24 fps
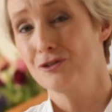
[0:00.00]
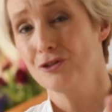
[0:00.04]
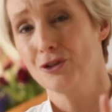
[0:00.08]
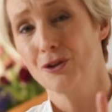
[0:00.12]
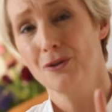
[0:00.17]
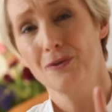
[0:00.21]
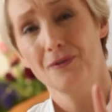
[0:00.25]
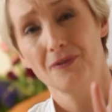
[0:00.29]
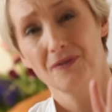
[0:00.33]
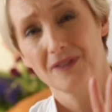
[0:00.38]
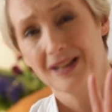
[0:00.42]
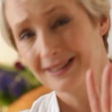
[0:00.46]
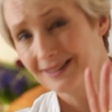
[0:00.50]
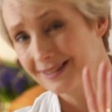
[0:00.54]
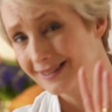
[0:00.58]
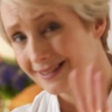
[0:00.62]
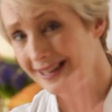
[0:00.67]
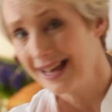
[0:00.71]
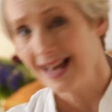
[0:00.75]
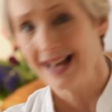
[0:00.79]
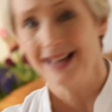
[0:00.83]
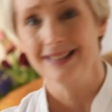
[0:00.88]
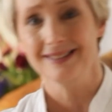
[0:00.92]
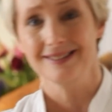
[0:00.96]
two
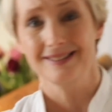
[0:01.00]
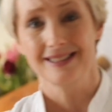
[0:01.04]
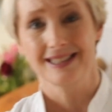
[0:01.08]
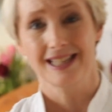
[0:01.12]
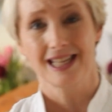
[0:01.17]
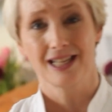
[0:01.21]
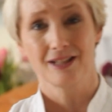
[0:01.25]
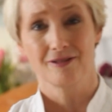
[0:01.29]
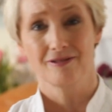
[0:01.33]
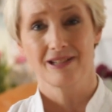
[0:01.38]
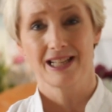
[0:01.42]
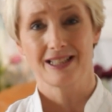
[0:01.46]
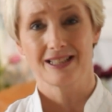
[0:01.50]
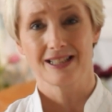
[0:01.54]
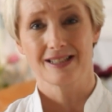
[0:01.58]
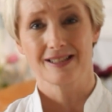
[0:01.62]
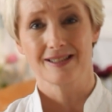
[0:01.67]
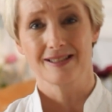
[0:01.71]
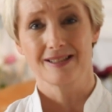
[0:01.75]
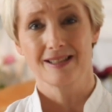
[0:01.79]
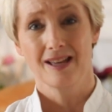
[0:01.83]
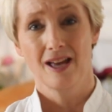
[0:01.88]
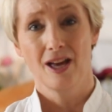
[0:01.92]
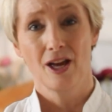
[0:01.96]
fantastic
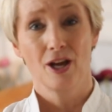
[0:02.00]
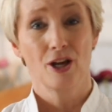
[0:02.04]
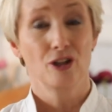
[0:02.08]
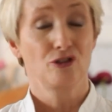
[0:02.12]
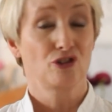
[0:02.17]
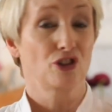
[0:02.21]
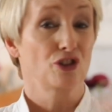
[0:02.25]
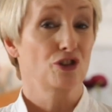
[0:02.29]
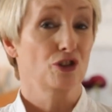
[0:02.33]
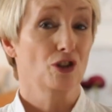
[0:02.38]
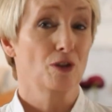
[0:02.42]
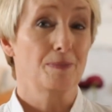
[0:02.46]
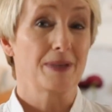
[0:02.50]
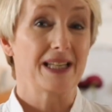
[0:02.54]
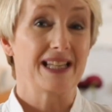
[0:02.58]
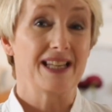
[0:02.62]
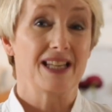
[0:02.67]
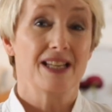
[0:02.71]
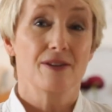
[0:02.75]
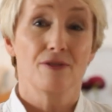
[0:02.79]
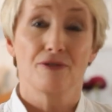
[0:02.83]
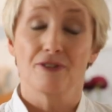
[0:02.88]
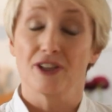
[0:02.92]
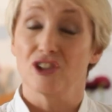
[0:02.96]
ingredients just could
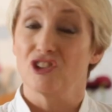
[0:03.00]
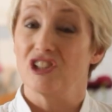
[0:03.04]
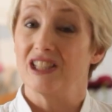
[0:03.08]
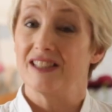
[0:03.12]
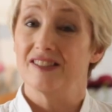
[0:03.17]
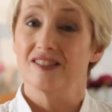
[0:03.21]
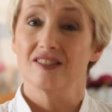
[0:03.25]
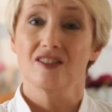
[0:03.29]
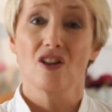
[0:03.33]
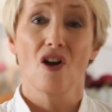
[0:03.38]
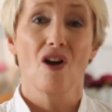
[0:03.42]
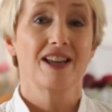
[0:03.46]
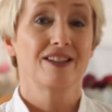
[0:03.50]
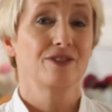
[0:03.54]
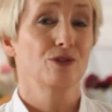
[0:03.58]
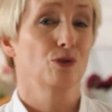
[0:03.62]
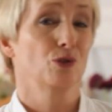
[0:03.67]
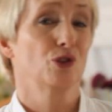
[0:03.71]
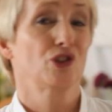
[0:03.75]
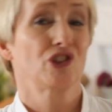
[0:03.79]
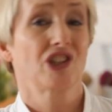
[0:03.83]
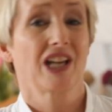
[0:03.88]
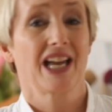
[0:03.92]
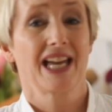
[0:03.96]
be freshly
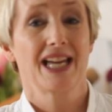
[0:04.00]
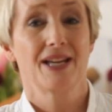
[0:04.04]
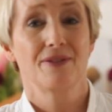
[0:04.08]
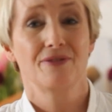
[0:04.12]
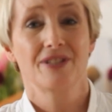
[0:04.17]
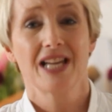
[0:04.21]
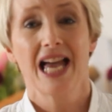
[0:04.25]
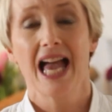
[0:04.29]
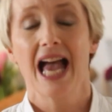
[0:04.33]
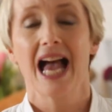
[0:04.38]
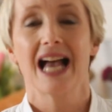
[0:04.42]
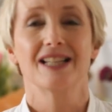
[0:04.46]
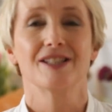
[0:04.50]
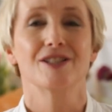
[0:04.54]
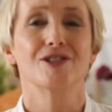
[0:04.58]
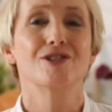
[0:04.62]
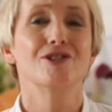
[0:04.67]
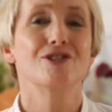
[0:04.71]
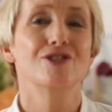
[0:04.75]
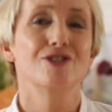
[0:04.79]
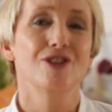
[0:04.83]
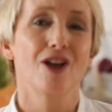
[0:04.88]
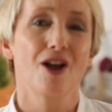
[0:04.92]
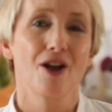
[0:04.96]
sliced or shaved and
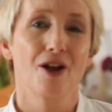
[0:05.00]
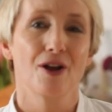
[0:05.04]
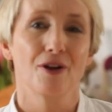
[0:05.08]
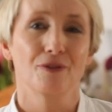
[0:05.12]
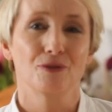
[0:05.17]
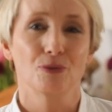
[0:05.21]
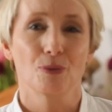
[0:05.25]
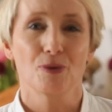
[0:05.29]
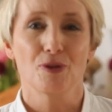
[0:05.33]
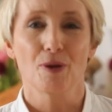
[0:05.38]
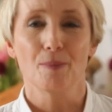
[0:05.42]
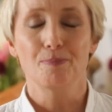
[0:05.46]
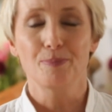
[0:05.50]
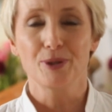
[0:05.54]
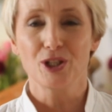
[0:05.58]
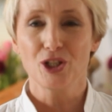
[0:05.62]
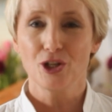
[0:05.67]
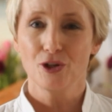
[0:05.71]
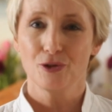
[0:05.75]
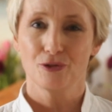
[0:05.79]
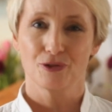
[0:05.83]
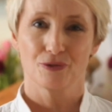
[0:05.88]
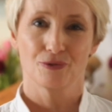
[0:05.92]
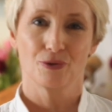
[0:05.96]
served with a
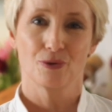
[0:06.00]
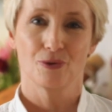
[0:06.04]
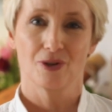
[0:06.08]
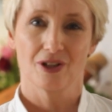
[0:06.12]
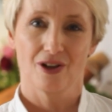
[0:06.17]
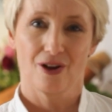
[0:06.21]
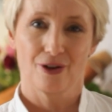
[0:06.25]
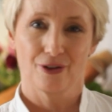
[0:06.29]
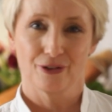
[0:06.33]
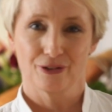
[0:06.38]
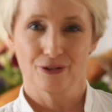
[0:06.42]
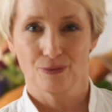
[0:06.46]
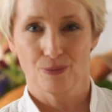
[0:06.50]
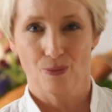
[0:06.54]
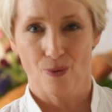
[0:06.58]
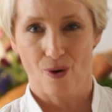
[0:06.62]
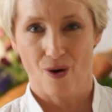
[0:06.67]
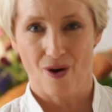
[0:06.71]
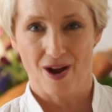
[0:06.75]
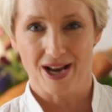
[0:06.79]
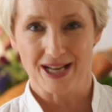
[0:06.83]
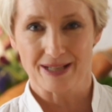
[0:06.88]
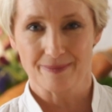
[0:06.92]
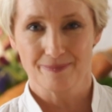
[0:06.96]
beautiful glass of
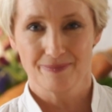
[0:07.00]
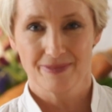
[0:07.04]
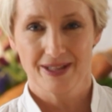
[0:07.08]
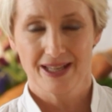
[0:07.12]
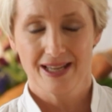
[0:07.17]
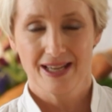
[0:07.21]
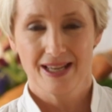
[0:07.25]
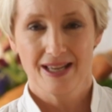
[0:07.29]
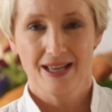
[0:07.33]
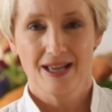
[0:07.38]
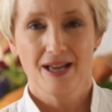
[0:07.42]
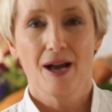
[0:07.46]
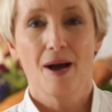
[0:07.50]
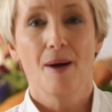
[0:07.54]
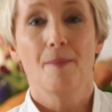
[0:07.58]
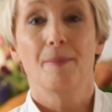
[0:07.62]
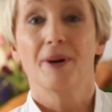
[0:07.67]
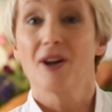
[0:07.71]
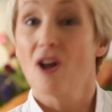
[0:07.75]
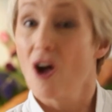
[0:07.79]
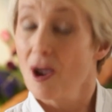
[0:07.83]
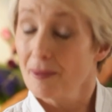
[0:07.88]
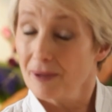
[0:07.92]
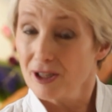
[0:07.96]
wine.
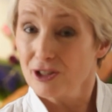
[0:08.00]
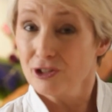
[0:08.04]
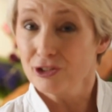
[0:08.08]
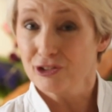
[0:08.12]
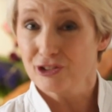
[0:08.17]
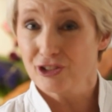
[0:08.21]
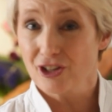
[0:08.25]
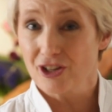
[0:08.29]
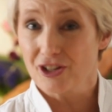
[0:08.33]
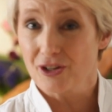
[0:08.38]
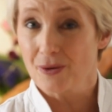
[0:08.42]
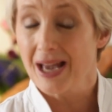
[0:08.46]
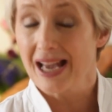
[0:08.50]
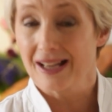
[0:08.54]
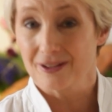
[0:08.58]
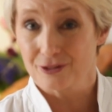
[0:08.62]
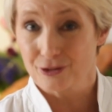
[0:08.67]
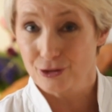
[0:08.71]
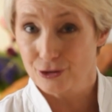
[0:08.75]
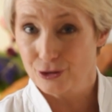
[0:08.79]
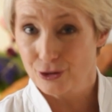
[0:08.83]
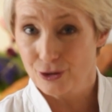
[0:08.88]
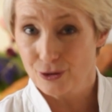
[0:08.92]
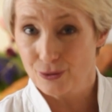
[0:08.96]
But I'm going to show you how
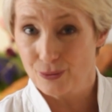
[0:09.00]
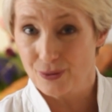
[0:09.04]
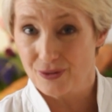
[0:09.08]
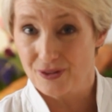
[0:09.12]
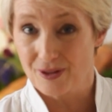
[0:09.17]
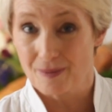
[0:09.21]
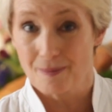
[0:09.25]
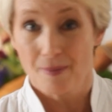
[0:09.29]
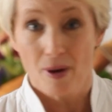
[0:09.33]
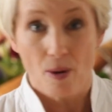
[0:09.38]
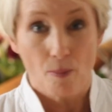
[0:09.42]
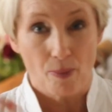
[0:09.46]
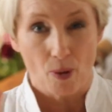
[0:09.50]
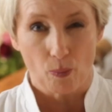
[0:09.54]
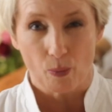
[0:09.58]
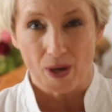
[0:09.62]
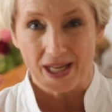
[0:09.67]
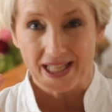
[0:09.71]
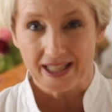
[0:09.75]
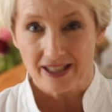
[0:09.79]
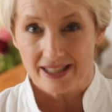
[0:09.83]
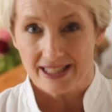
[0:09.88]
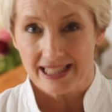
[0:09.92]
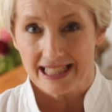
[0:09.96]
to cook with them, but
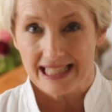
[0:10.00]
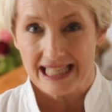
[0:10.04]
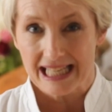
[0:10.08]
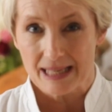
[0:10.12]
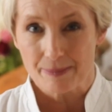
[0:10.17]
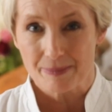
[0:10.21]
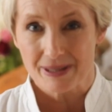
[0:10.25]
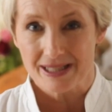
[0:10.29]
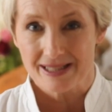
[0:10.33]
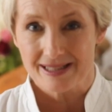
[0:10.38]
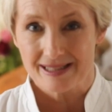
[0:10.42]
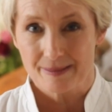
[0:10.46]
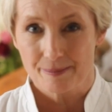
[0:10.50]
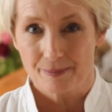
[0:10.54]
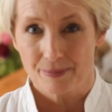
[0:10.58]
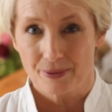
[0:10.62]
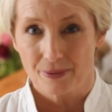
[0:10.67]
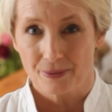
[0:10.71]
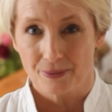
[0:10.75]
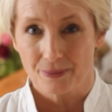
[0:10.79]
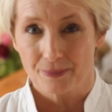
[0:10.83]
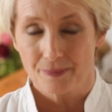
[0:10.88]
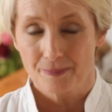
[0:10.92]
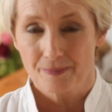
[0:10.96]
we're going to keep it
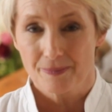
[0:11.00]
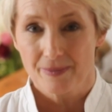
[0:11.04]
simple.